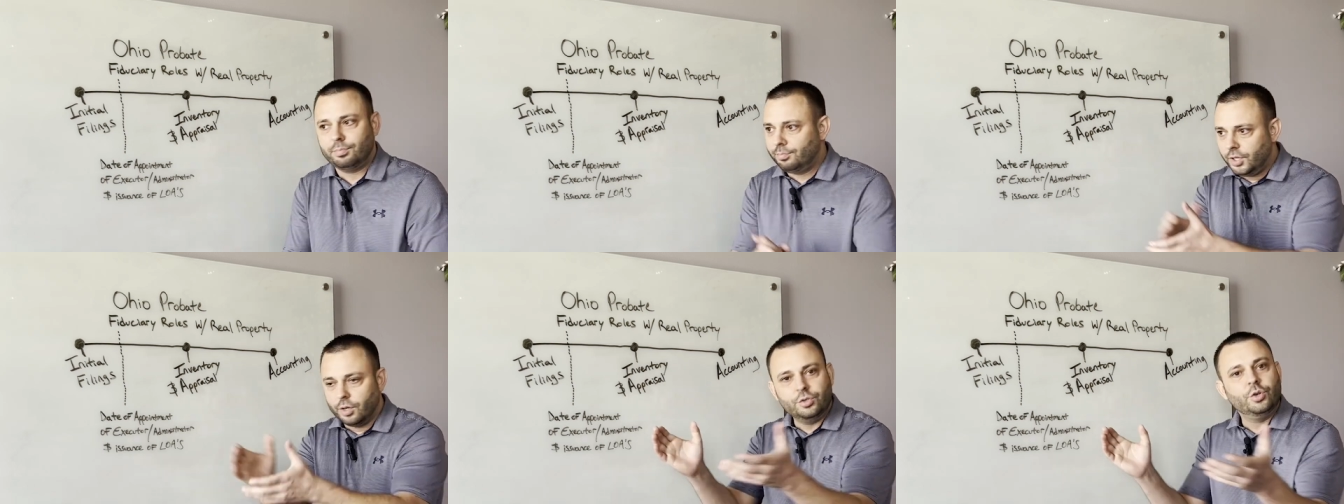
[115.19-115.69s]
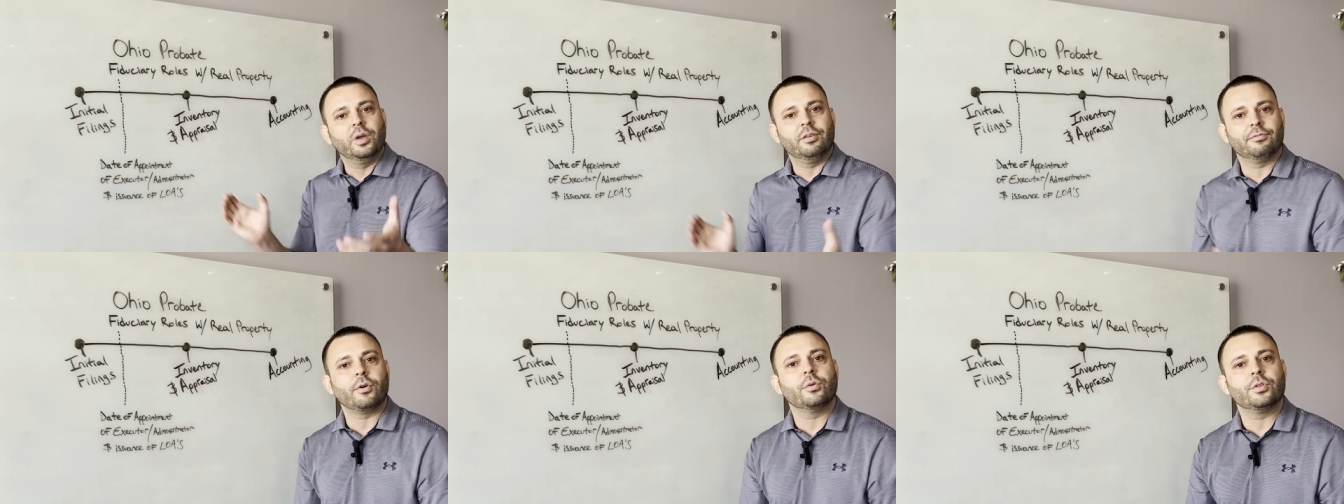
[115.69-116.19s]
you know, doing
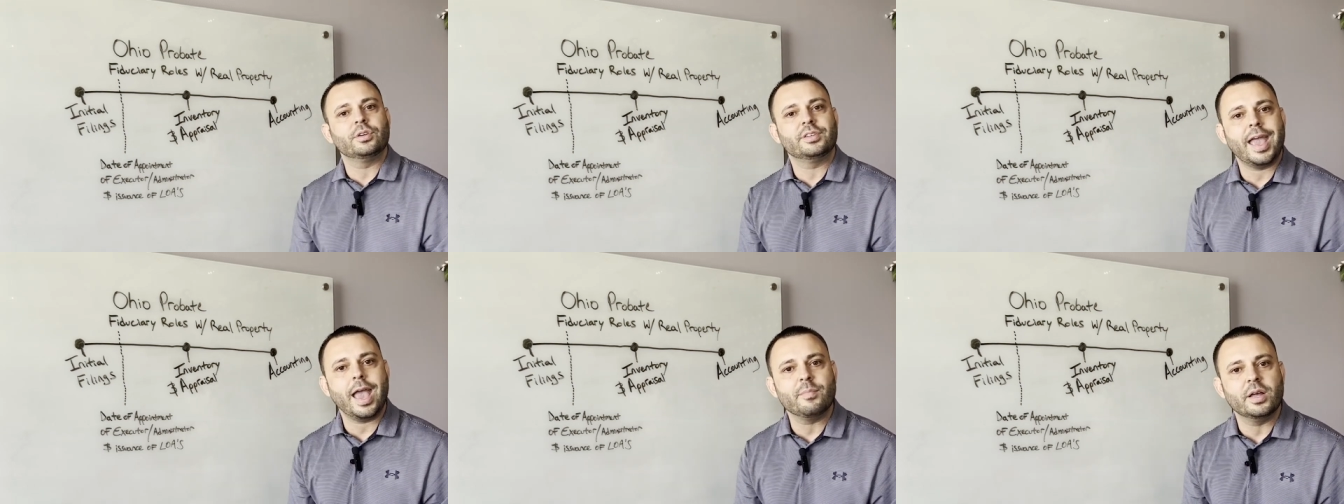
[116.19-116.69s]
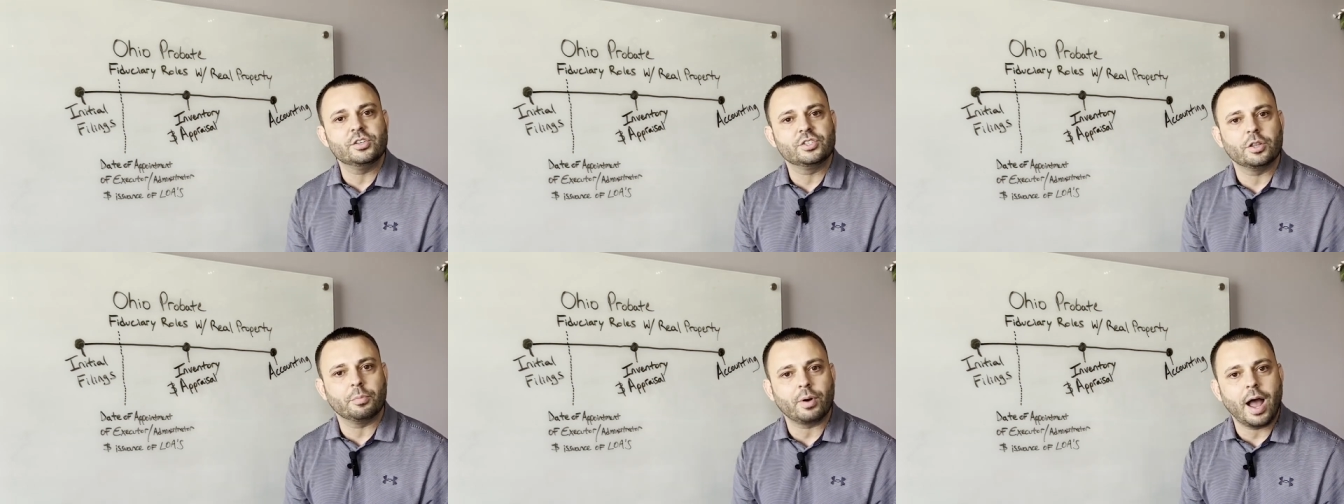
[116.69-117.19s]
further damage to
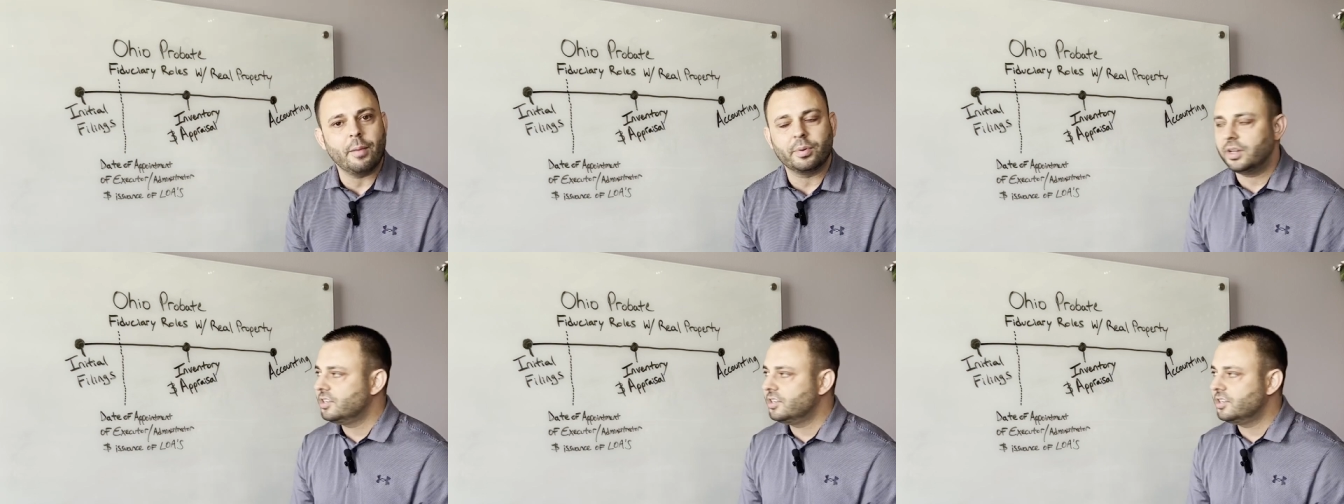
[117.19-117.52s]
the property.